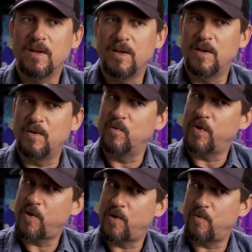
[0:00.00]
And
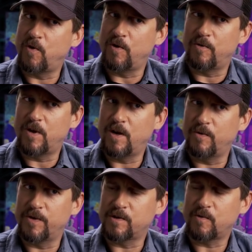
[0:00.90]
with her rolling
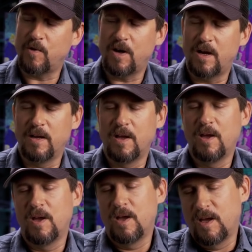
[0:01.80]
around with the squad,
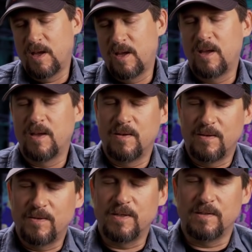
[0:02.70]

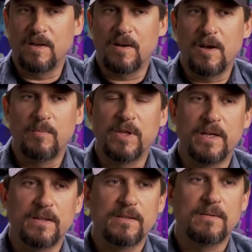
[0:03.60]
things get
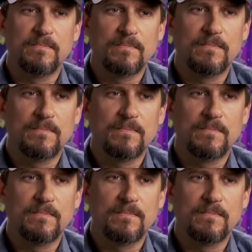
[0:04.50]
complex.